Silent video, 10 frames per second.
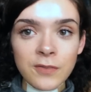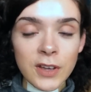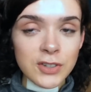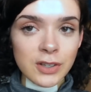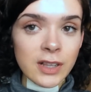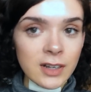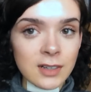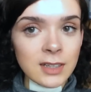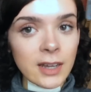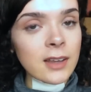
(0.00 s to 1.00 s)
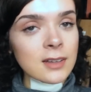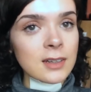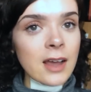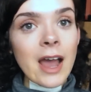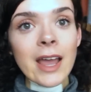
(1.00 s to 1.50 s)
facial hair, like
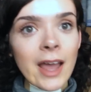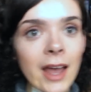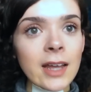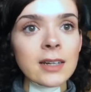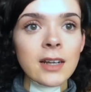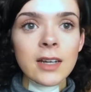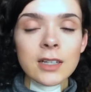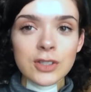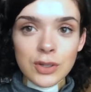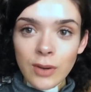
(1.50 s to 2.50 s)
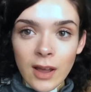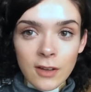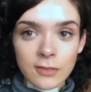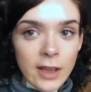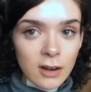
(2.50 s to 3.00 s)
I had, do
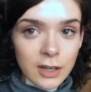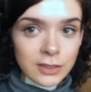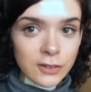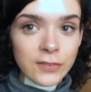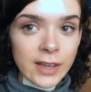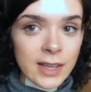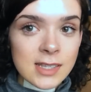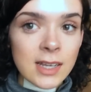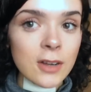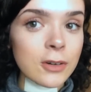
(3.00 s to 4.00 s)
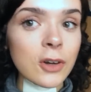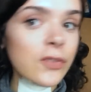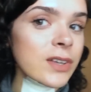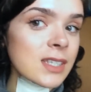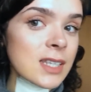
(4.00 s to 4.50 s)
have hair on their face. I don't know
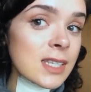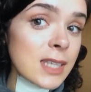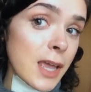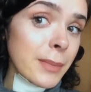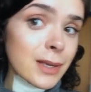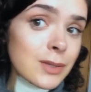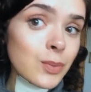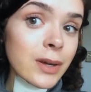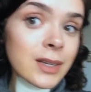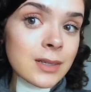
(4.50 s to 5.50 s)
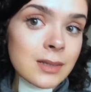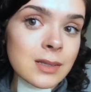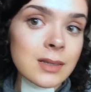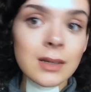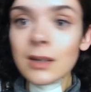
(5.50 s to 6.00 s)
if it's the same as what
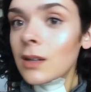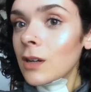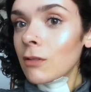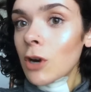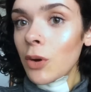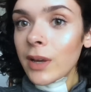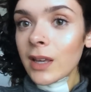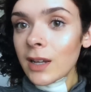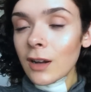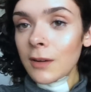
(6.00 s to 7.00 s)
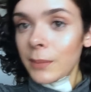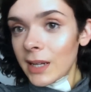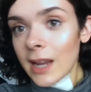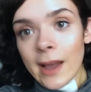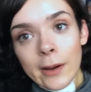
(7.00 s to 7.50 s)
is growing in on
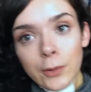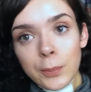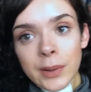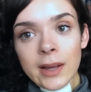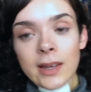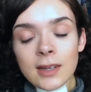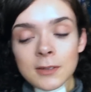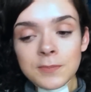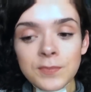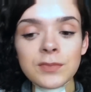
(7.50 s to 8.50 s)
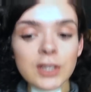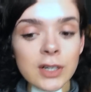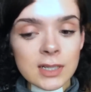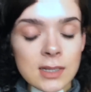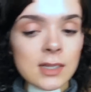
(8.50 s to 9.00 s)
me now, but
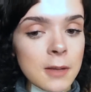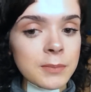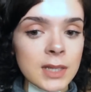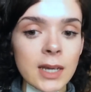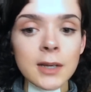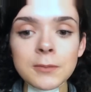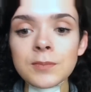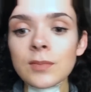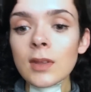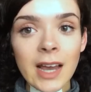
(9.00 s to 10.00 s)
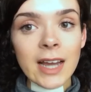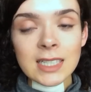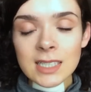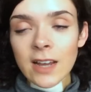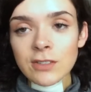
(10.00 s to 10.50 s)
there is something. Yeah, I
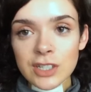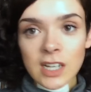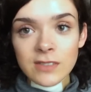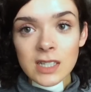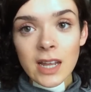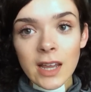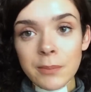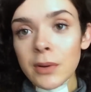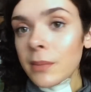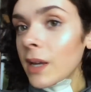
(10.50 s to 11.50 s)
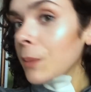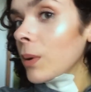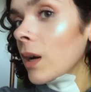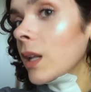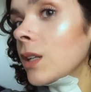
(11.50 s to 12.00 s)
didn't have to shave today. I put
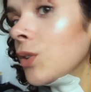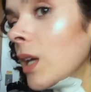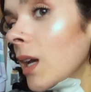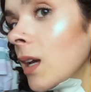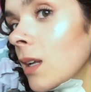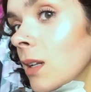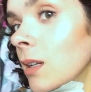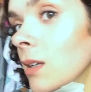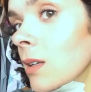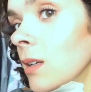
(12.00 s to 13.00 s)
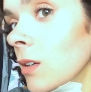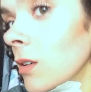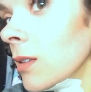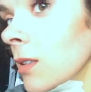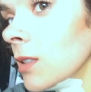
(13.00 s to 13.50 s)
makeup on, and you can't
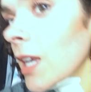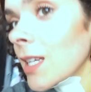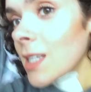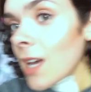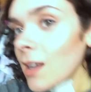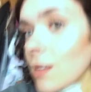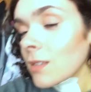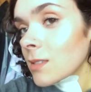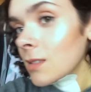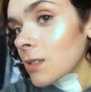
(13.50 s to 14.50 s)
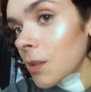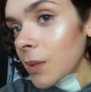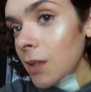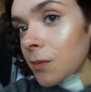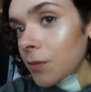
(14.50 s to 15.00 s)
can't tell. Let me